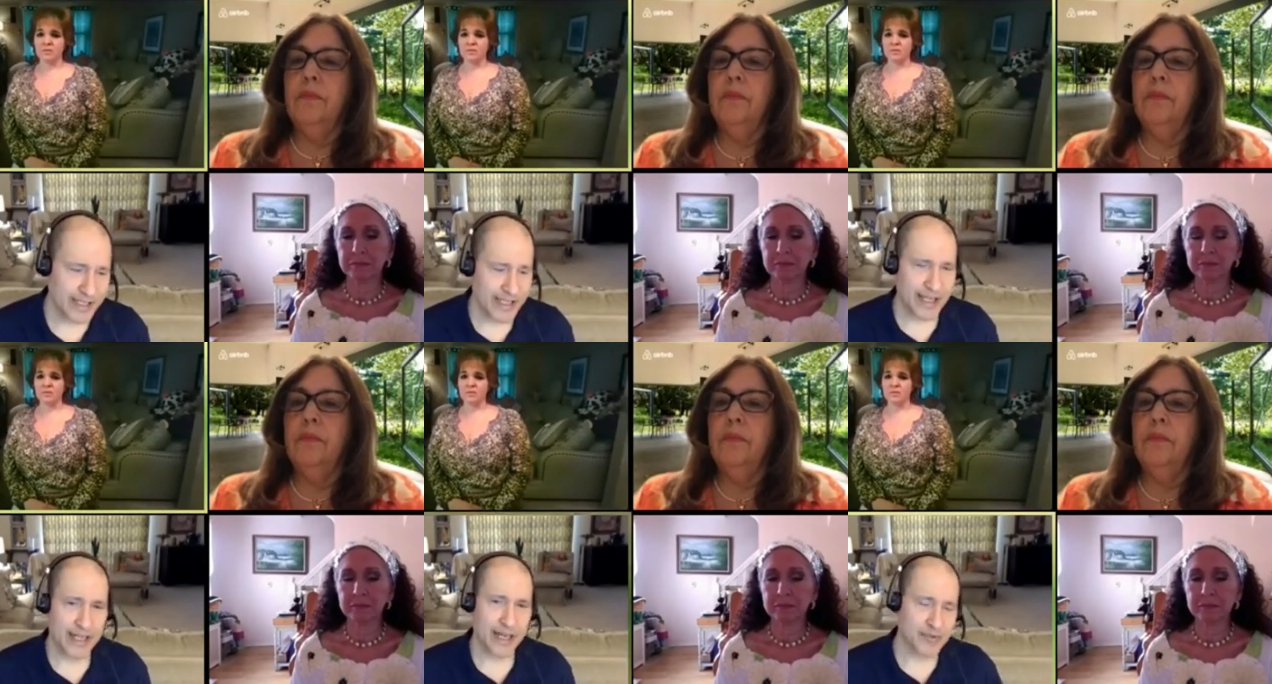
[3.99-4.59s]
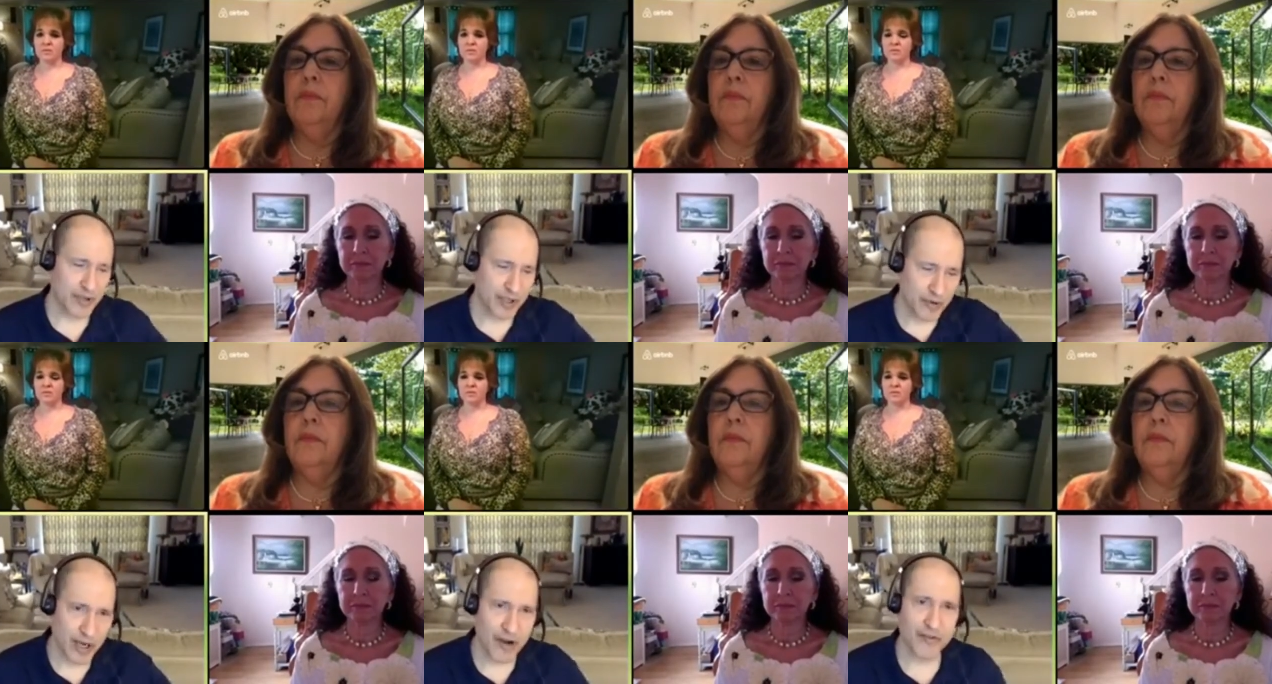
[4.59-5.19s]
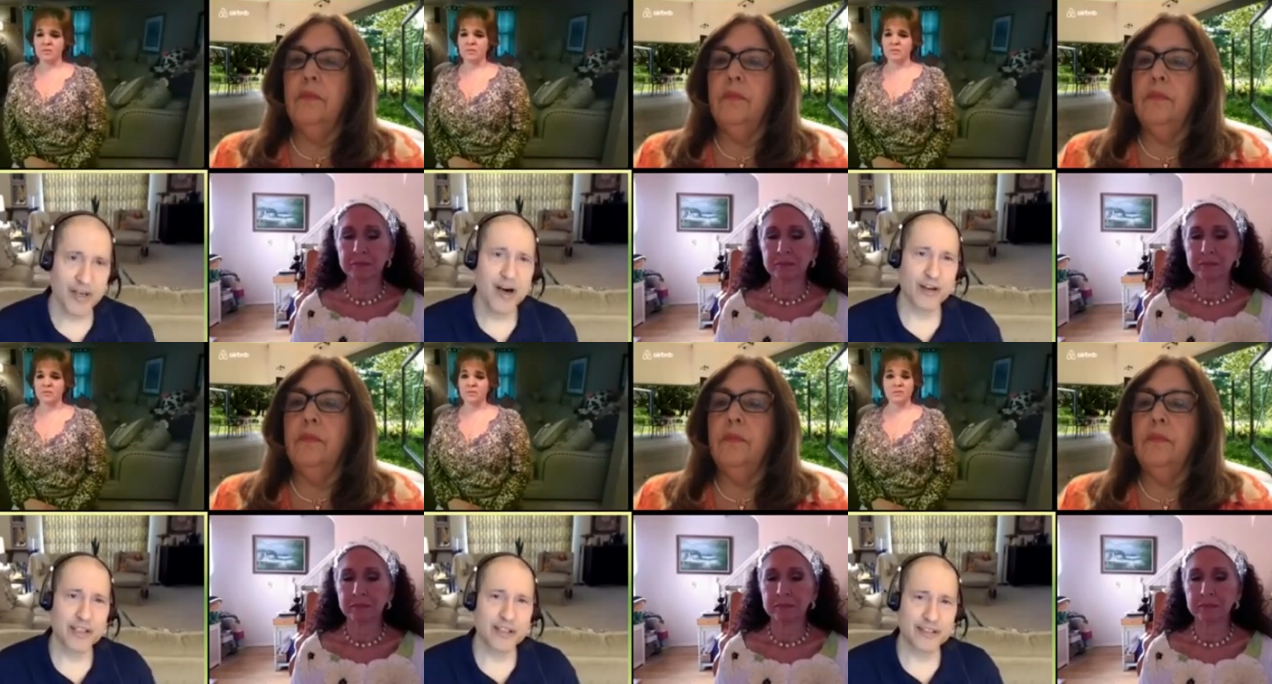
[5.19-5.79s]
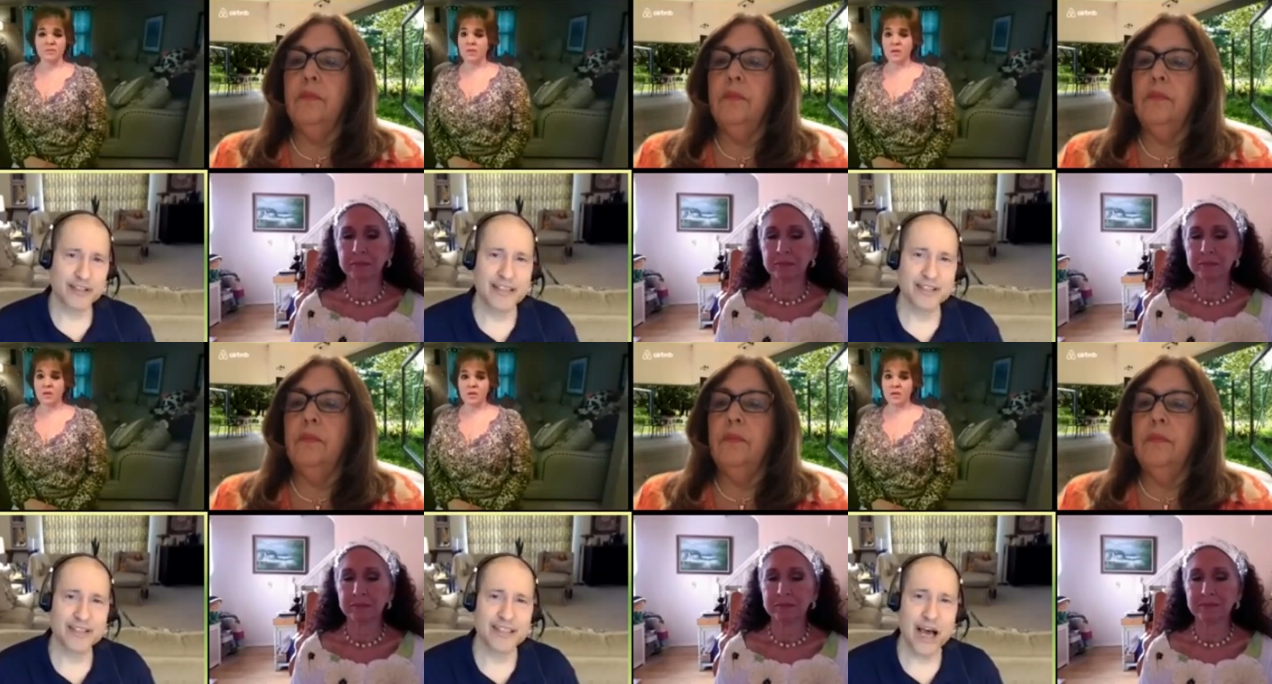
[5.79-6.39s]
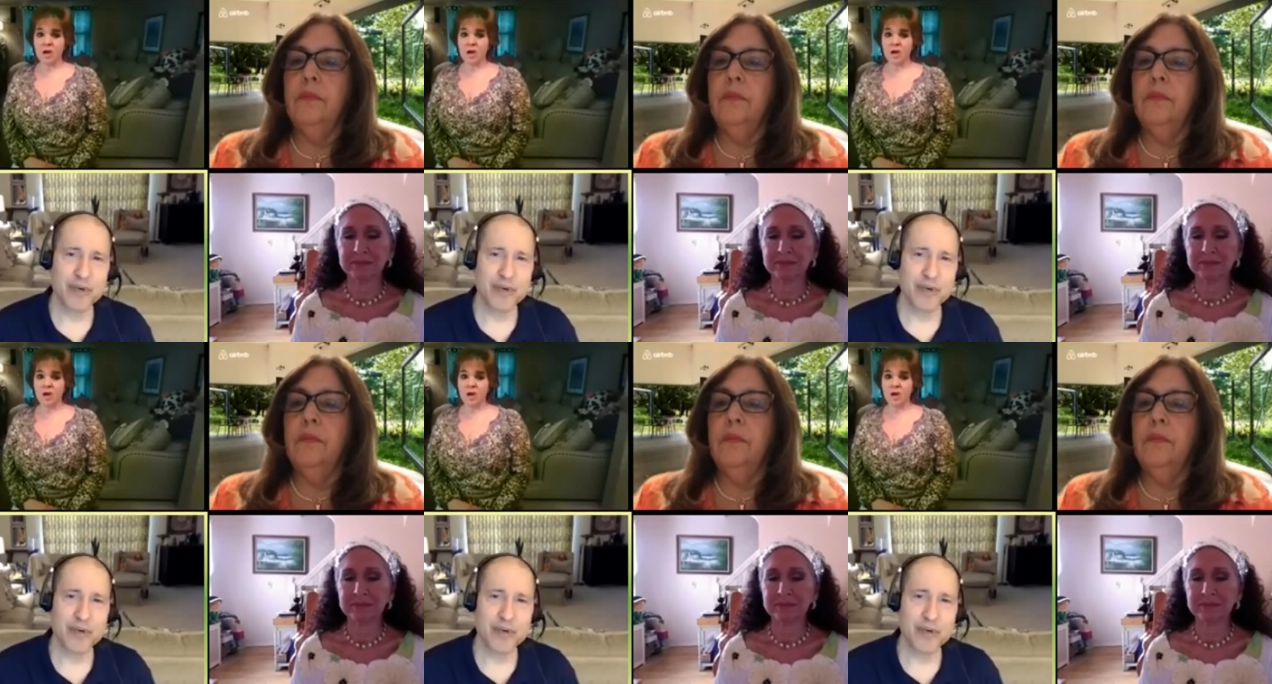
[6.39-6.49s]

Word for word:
Speaker 1: And I'm sorry going off on little tangents now, no,